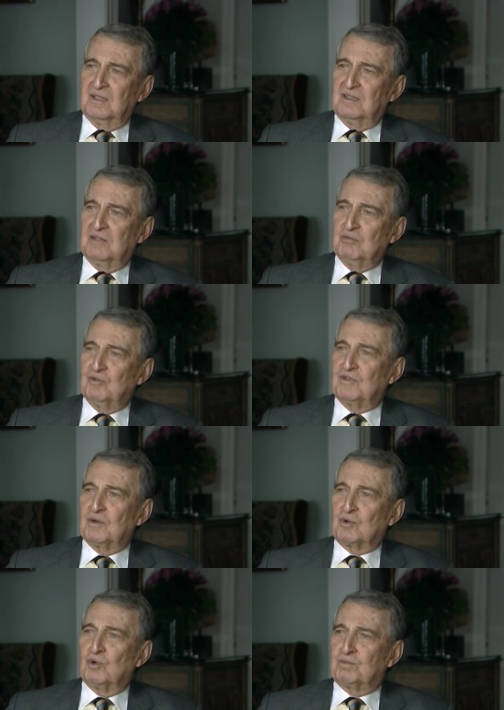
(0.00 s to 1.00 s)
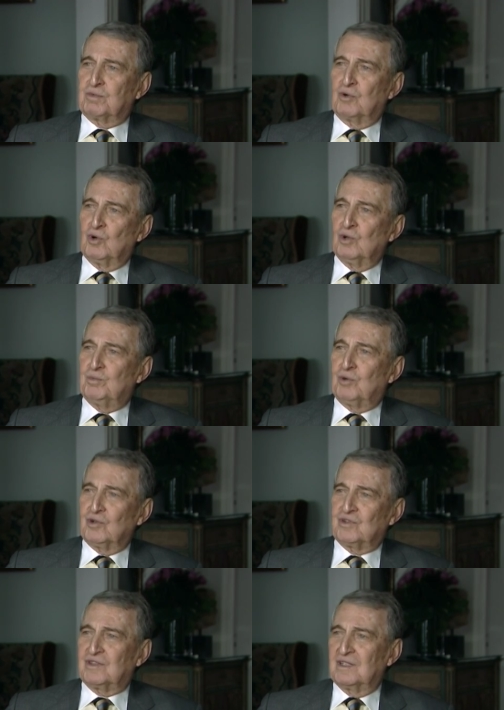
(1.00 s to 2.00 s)
and they move the
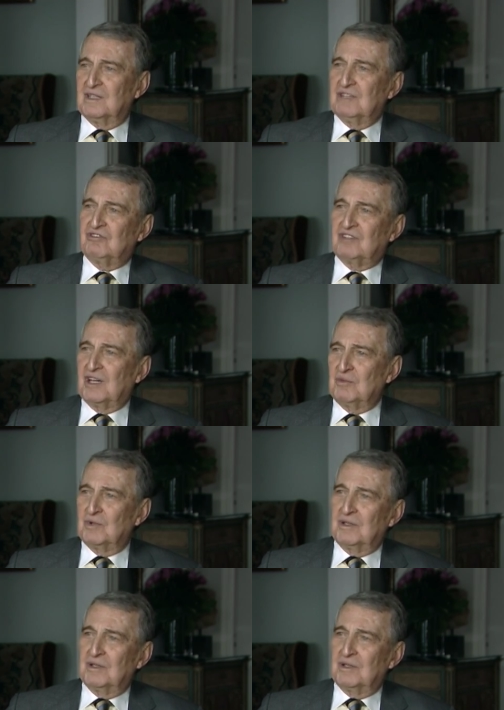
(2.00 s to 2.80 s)
goalpost each time